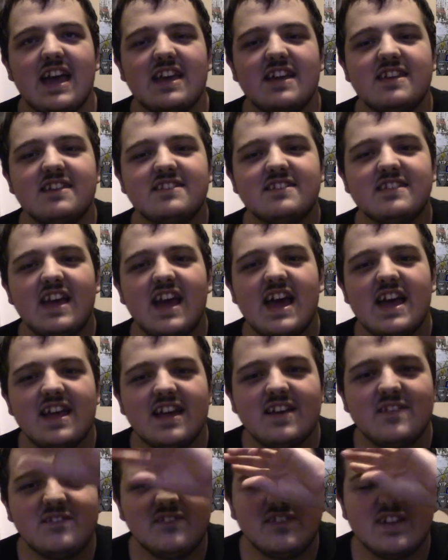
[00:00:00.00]
Is
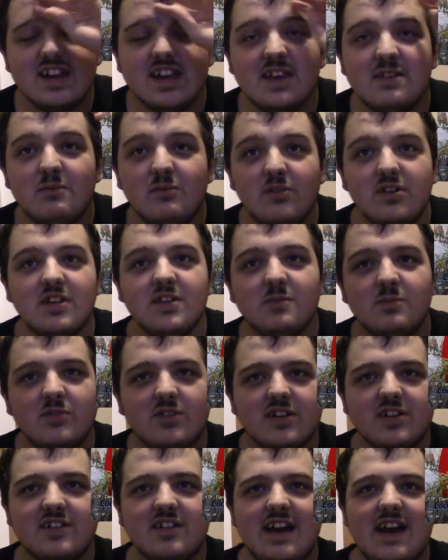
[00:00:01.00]
that a friggin' World of
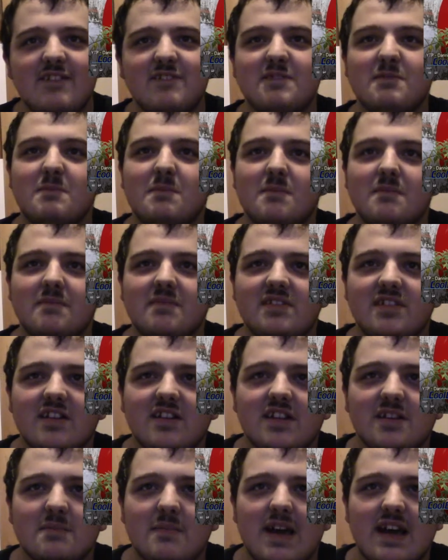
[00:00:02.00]
Warcraft
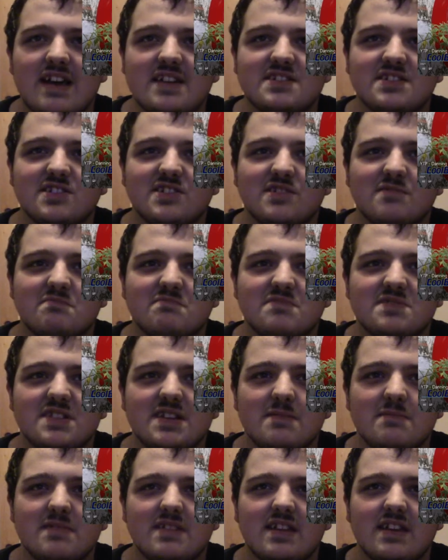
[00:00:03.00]
Dark Mask or
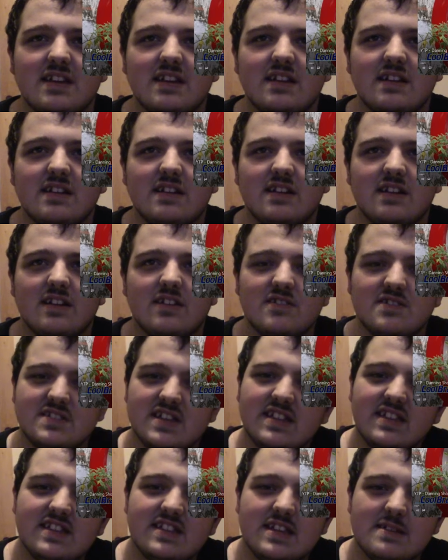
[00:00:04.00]
something? Or is
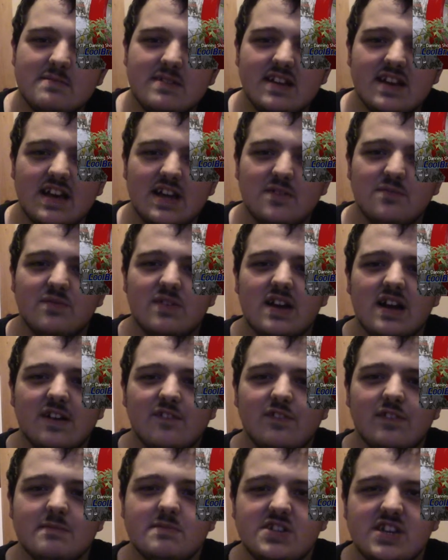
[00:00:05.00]
that the demigod of
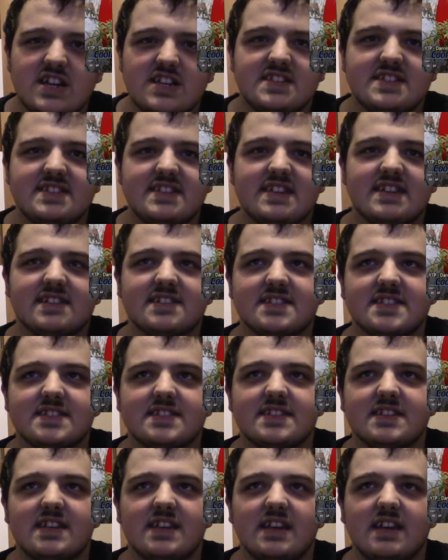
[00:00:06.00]
rock from
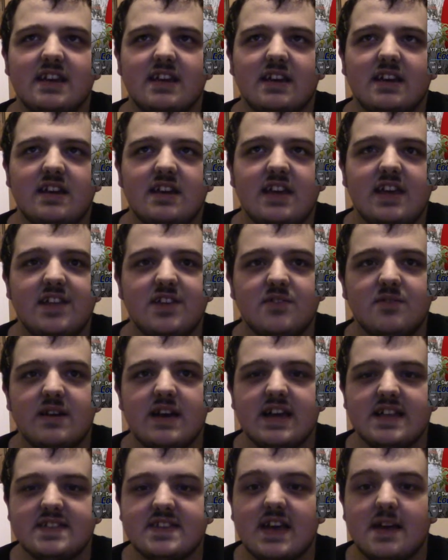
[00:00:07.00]
GH6? Either
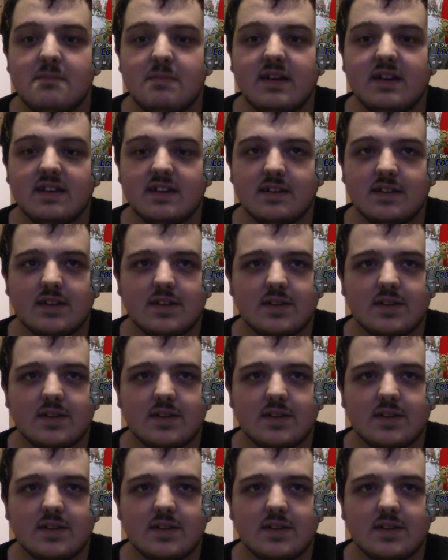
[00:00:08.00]
way, it's epic.